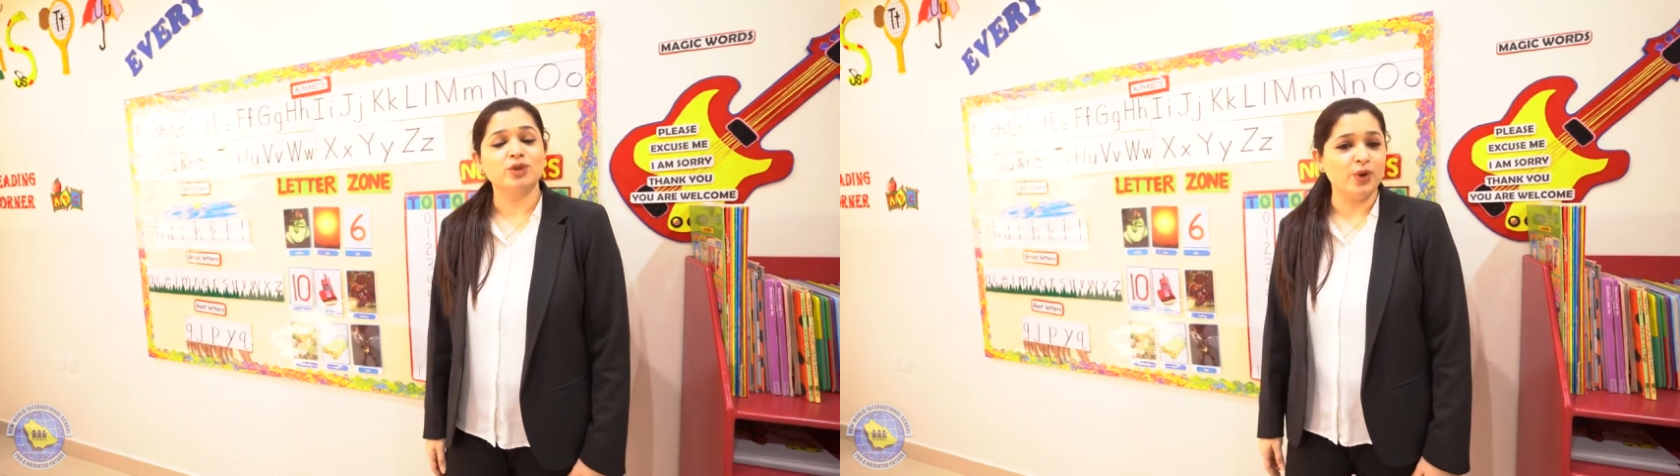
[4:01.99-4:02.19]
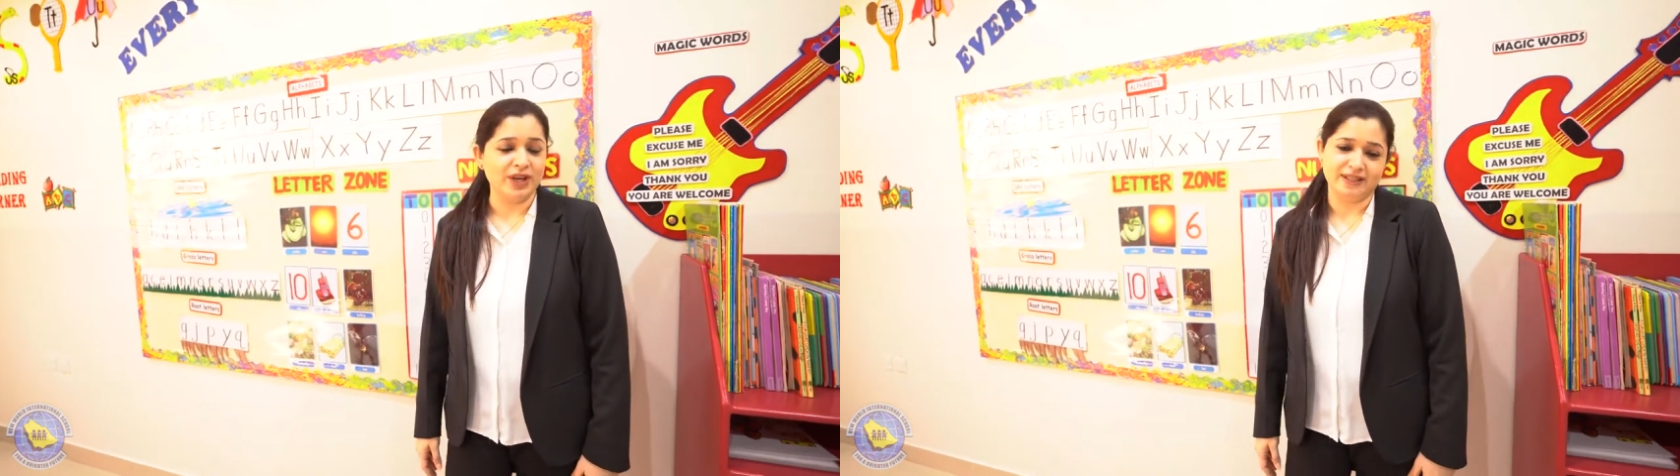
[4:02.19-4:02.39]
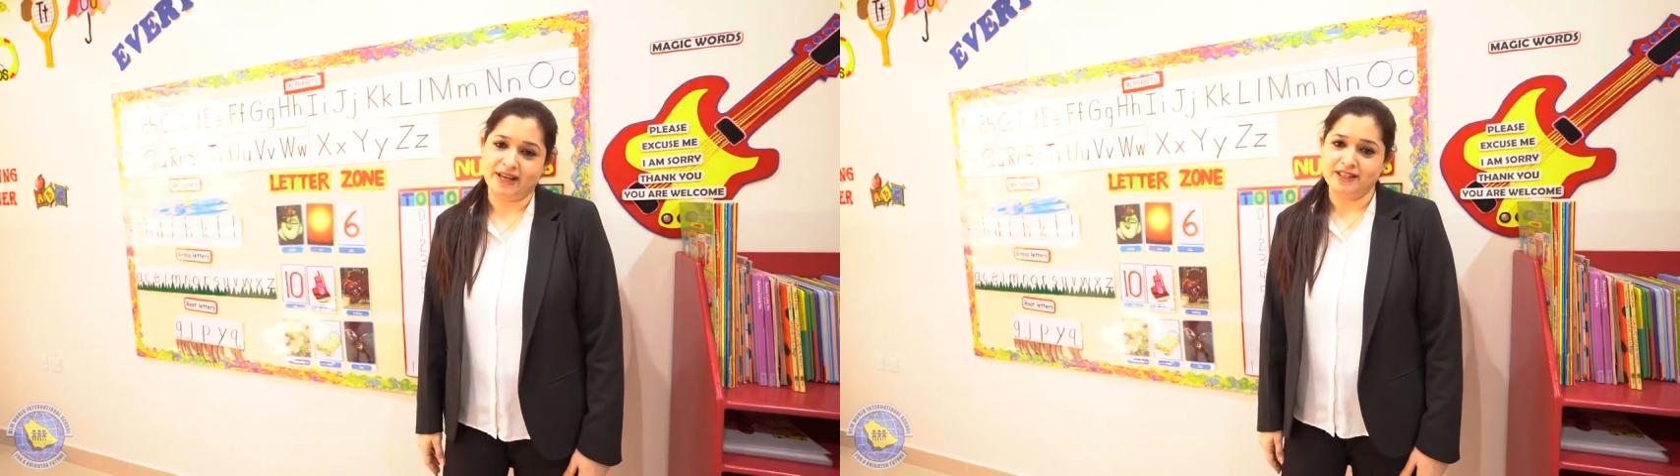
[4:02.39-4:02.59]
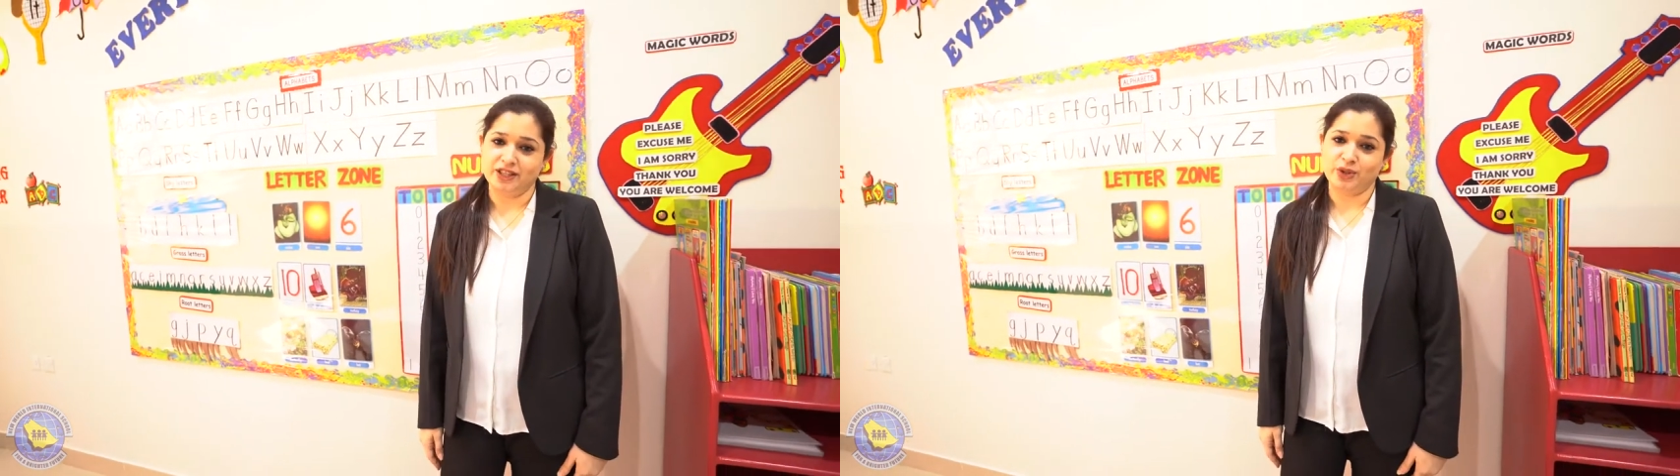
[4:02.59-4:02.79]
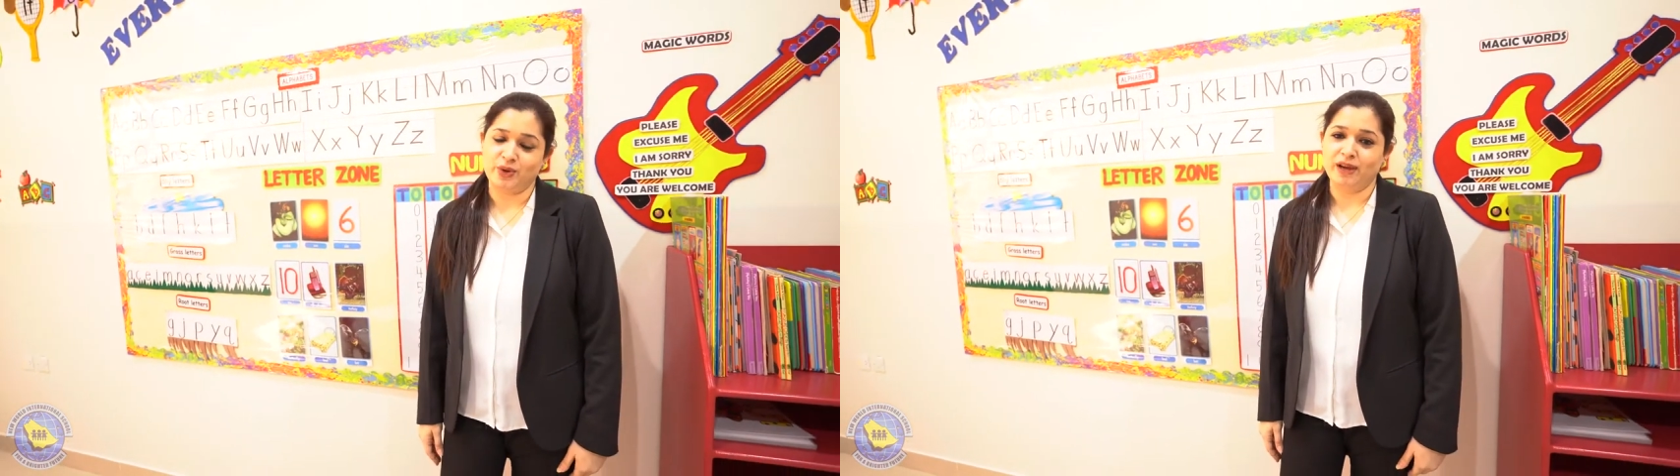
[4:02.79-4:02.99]
am so
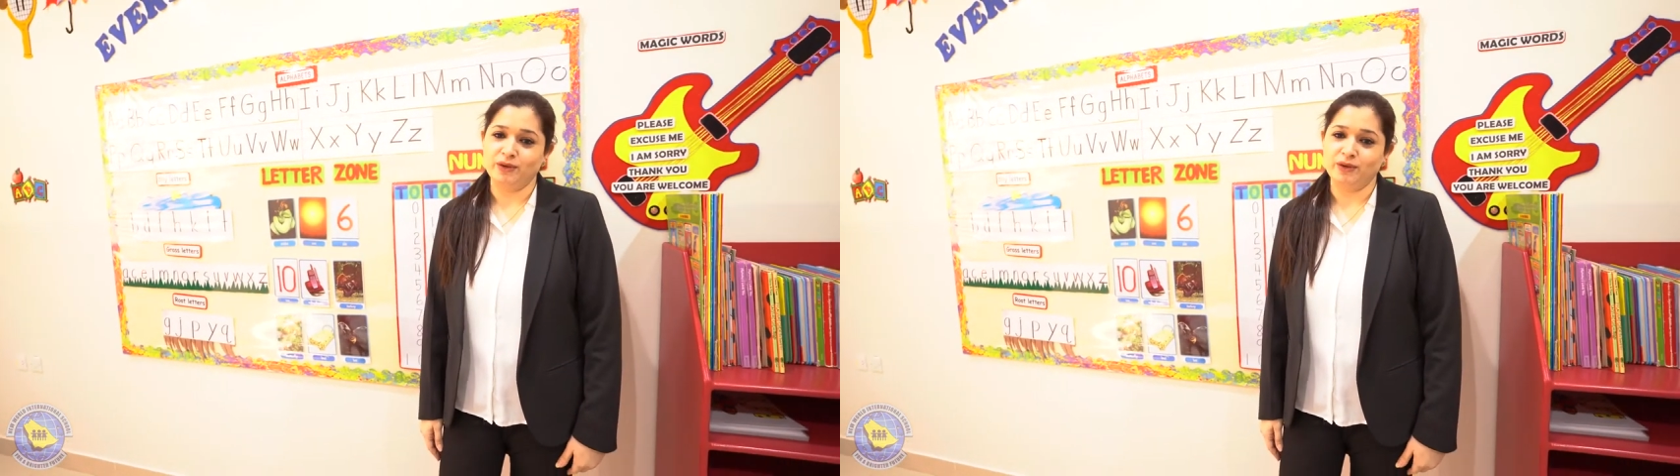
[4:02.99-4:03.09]
excited to